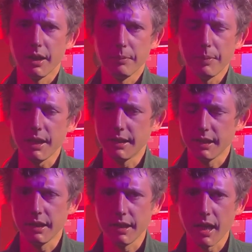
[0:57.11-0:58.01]
Uh,
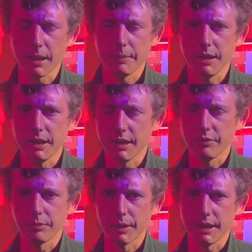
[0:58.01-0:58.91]
basically, the argument is
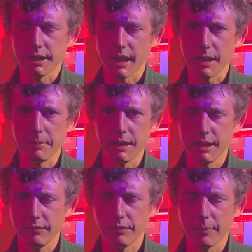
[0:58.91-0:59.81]
everybody's getting
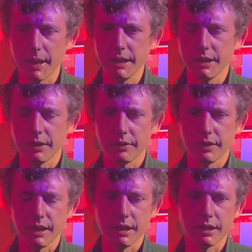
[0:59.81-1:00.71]
misinformation
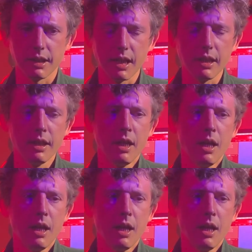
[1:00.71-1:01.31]
on the internet.